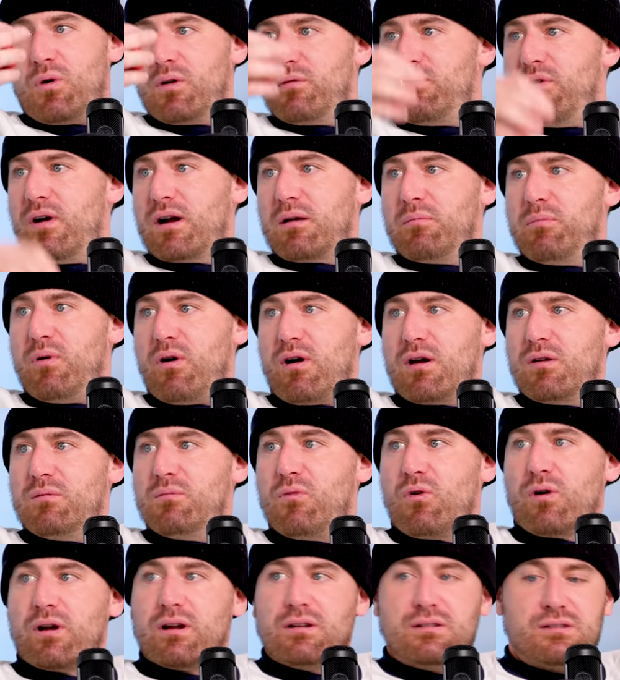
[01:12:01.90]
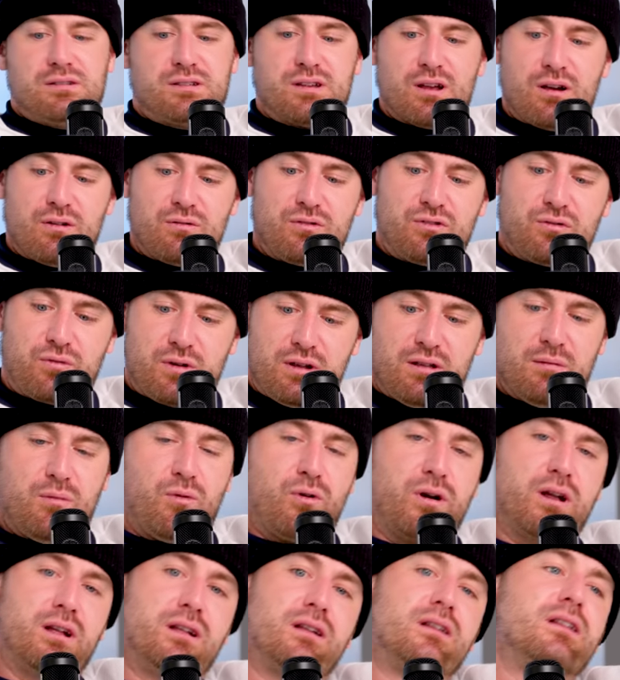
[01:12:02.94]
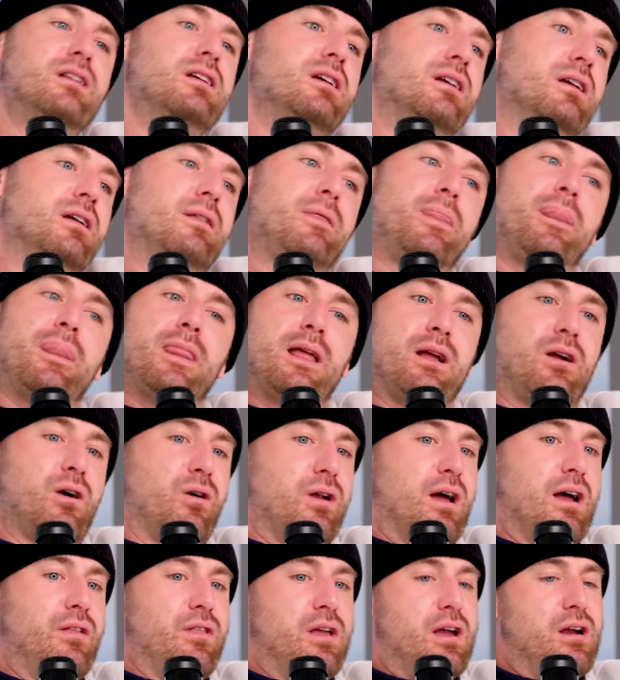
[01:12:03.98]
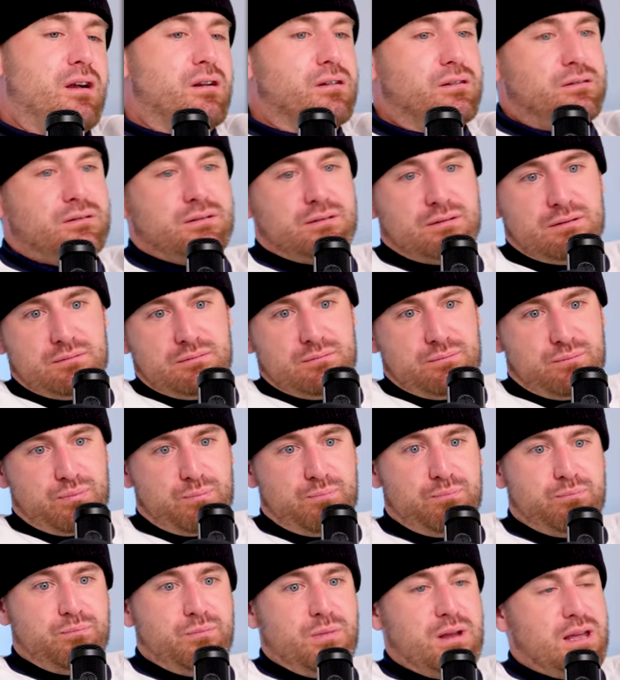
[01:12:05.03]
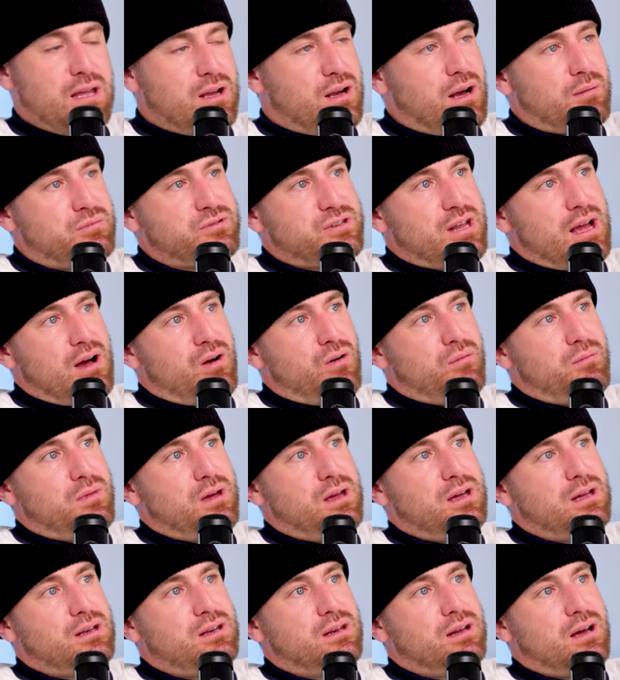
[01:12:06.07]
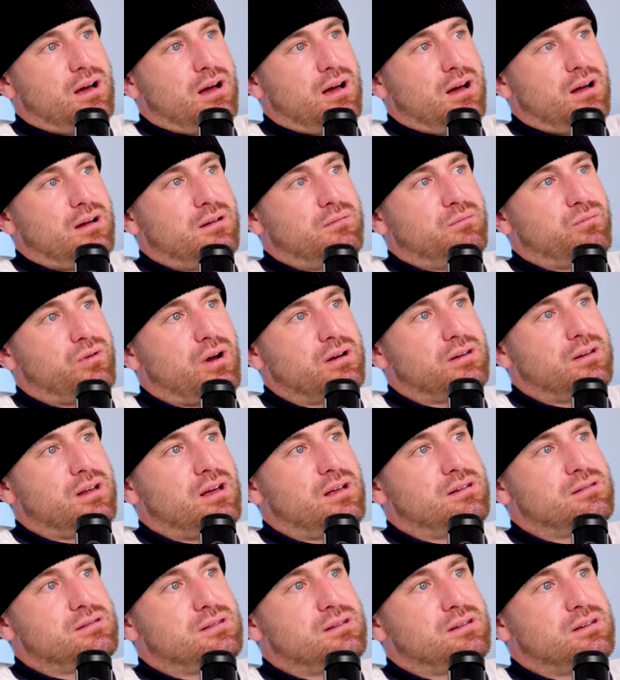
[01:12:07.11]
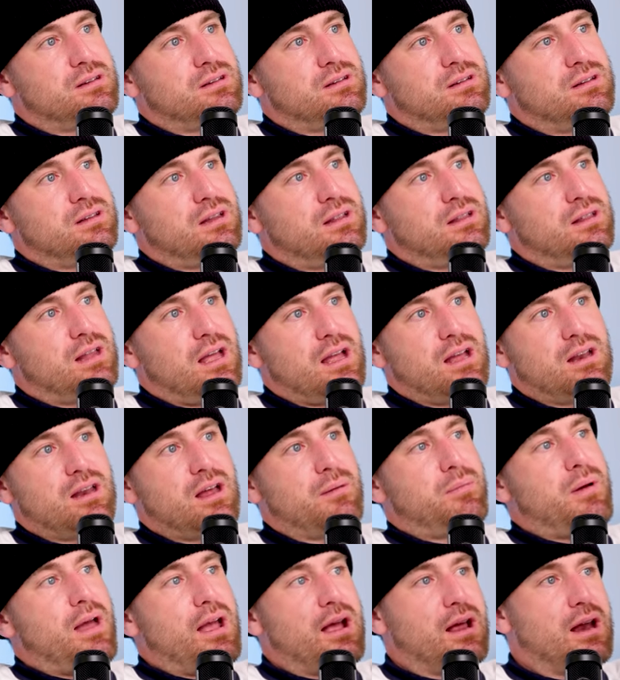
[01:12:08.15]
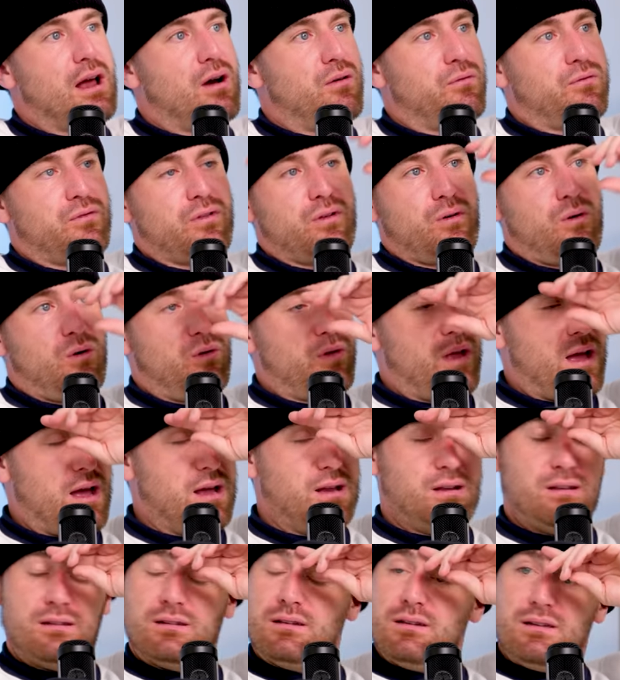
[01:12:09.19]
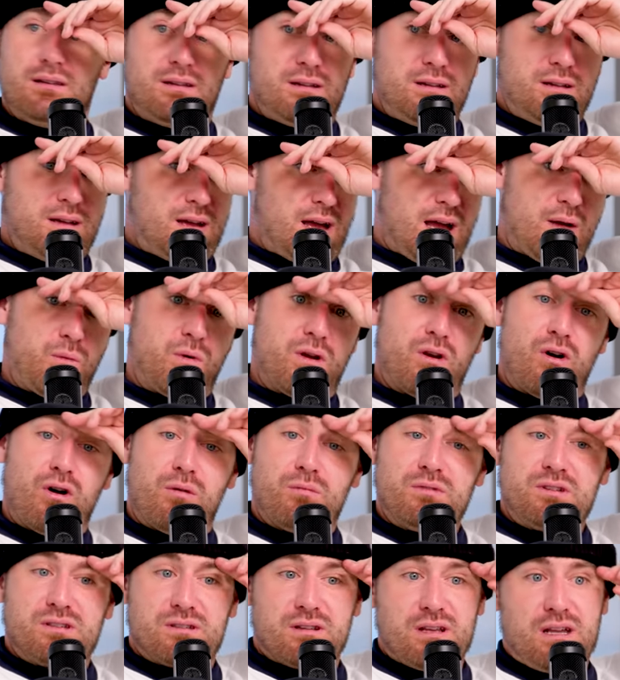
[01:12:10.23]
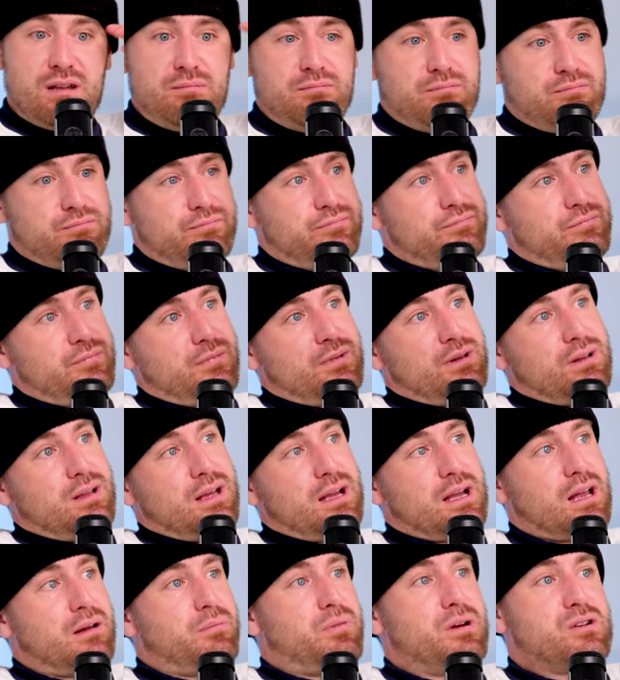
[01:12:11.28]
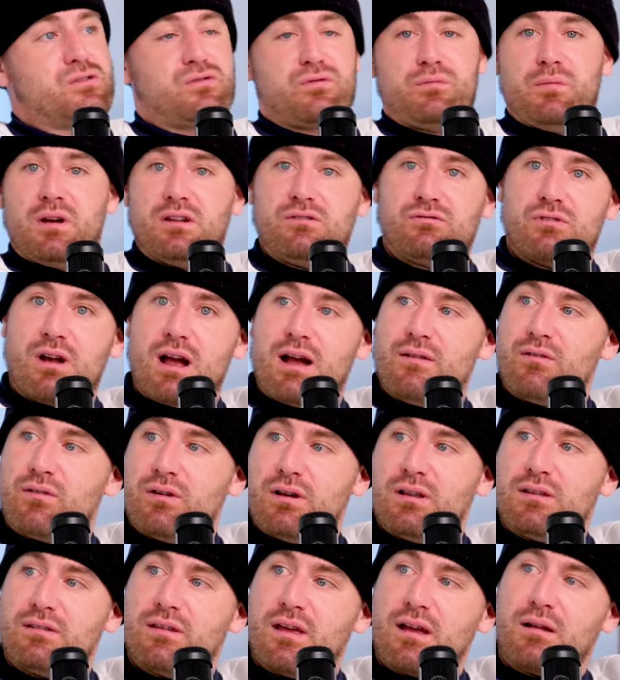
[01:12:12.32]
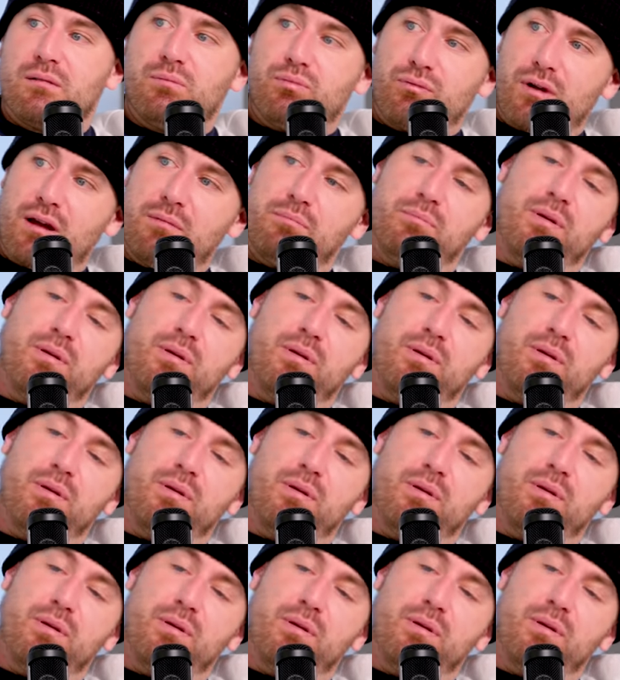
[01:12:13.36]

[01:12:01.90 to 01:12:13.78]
we going to fucking party with Morgan. So it's three in the morning. Go down there. He comes down with me and uh, Brett does, and they end up hanging out for the whole night. I went home to sleep. I get a picture from my driver, and it's like